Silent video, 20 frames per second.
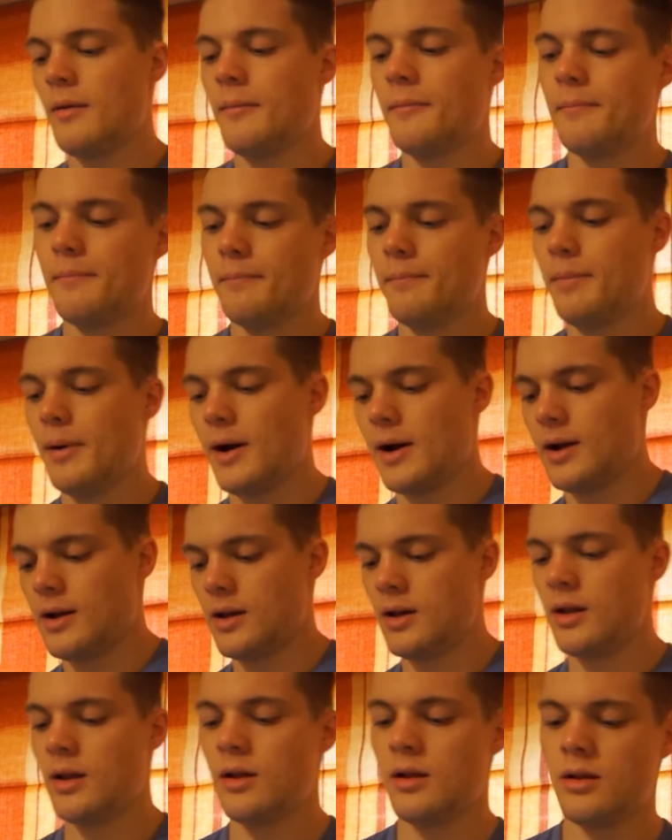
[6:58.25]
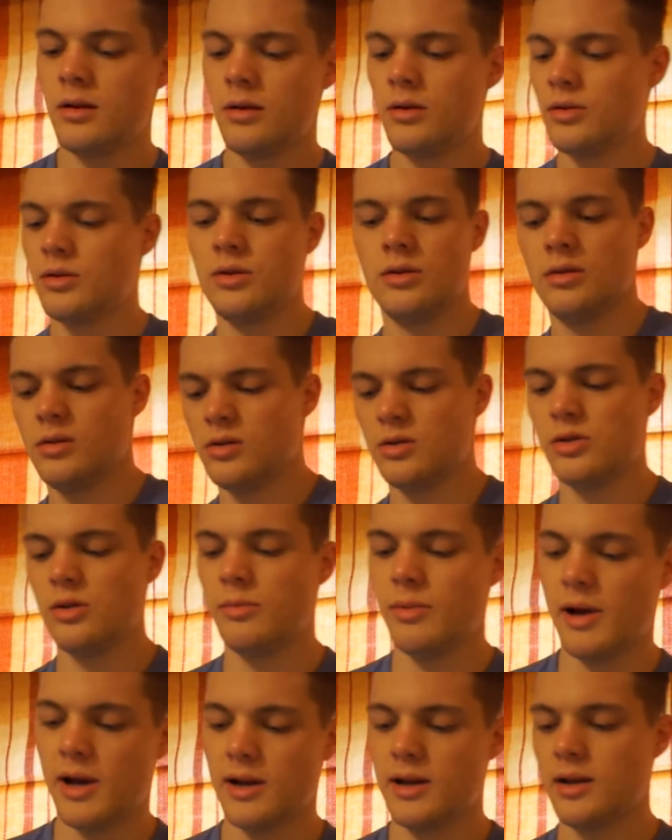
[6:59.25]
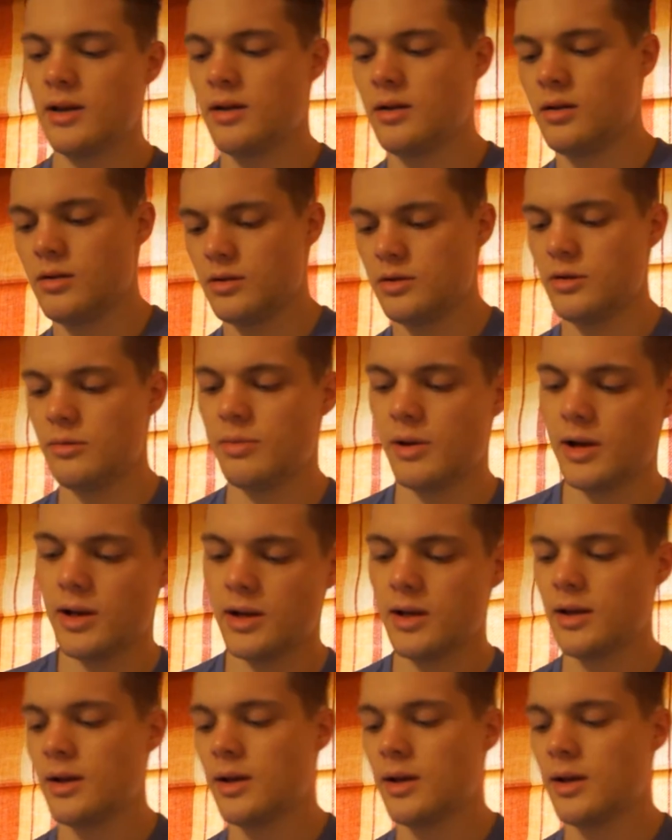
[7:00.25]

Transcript: but not too bad, not too bad.